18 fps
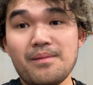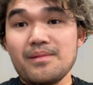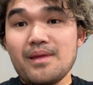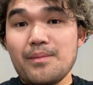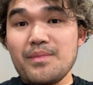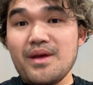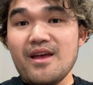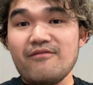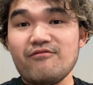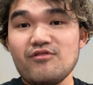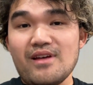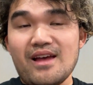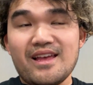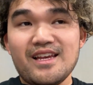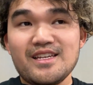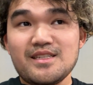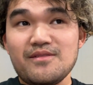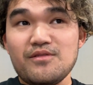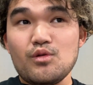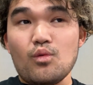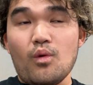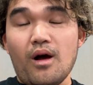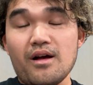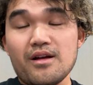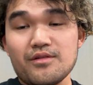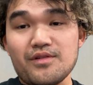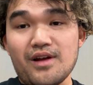I mean, I guess if you
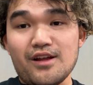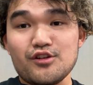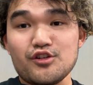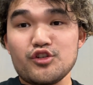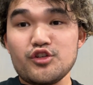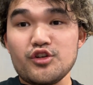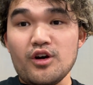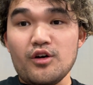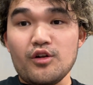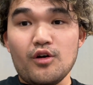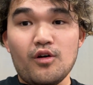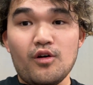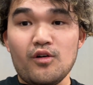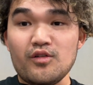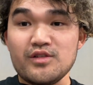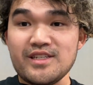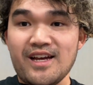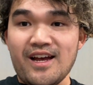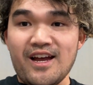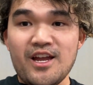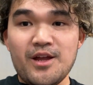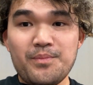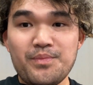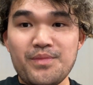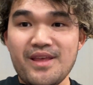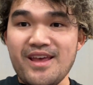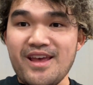walk around a show the whole
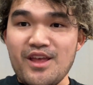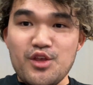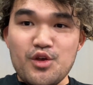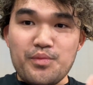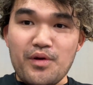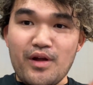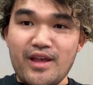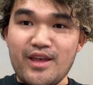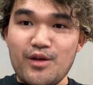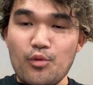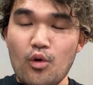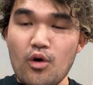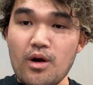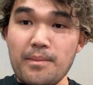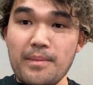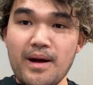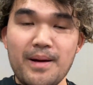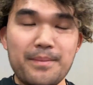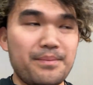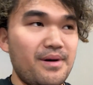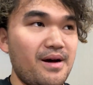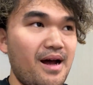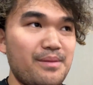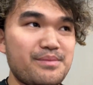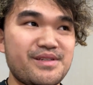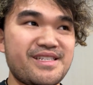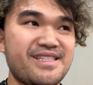time, you probably can warm up, but
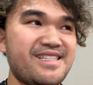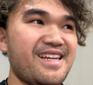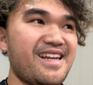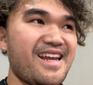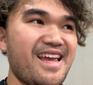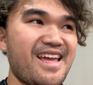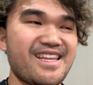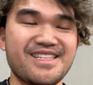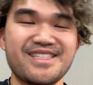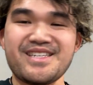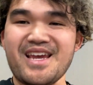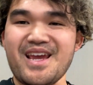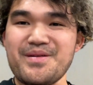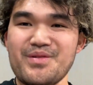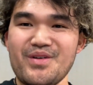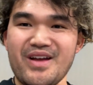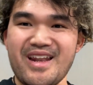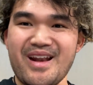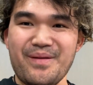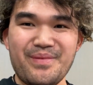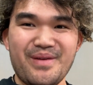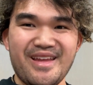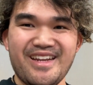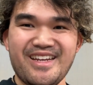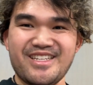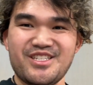I'm sitting at the table and I'm getting